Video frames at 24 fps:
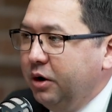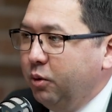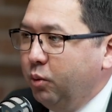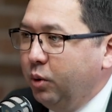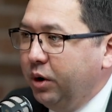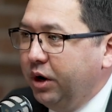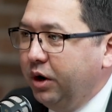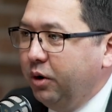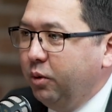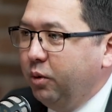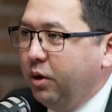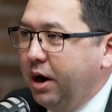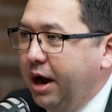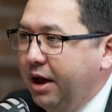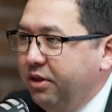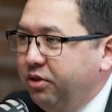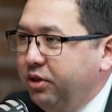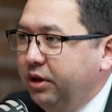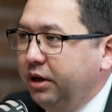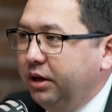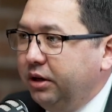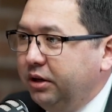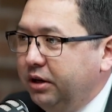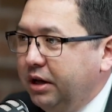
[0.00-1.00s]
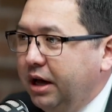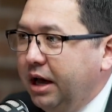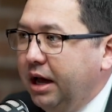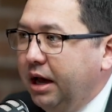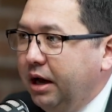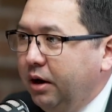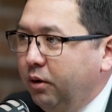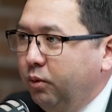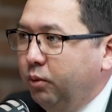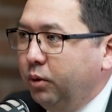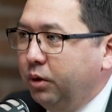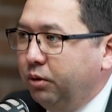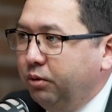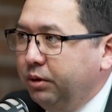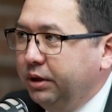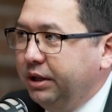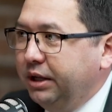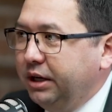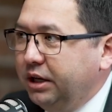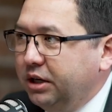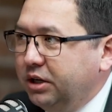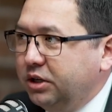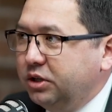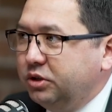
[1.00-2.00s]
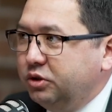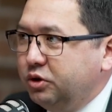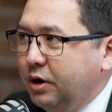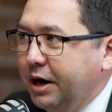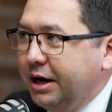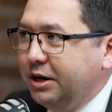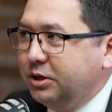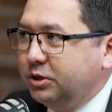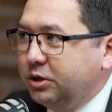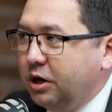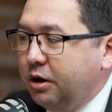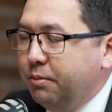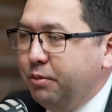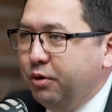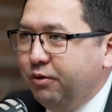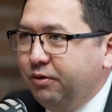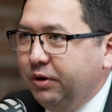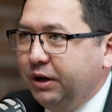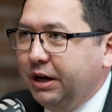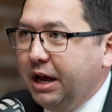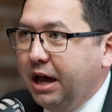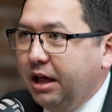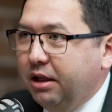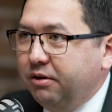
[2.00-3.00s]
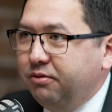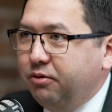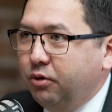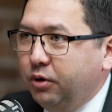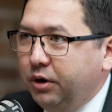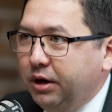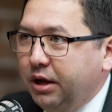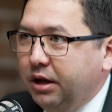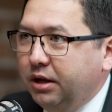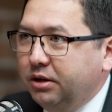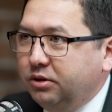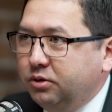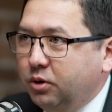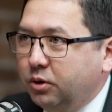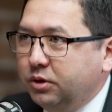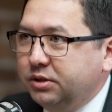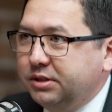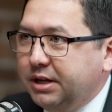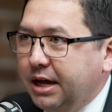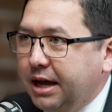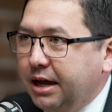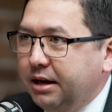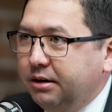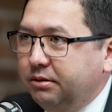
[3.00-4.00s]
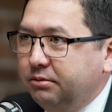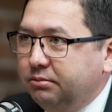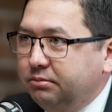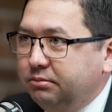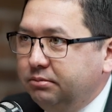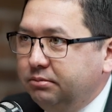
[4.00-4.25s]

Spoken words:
we're really going to try to start moving California towards that